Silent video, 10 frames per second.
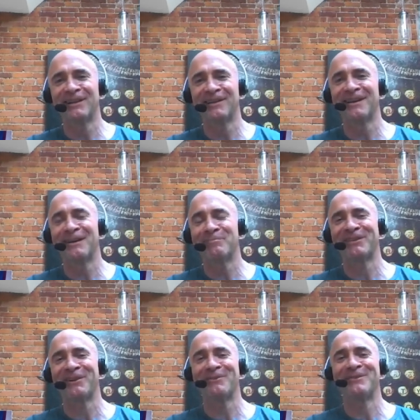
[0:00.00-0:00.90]

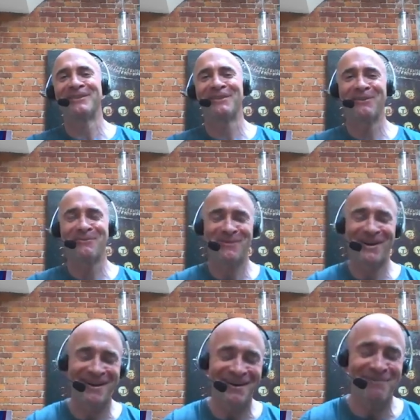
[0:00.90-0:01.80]
episode.
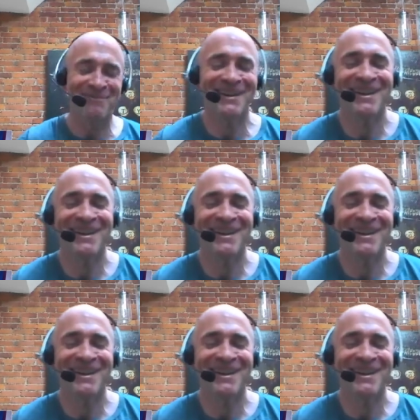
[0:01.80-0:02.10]
So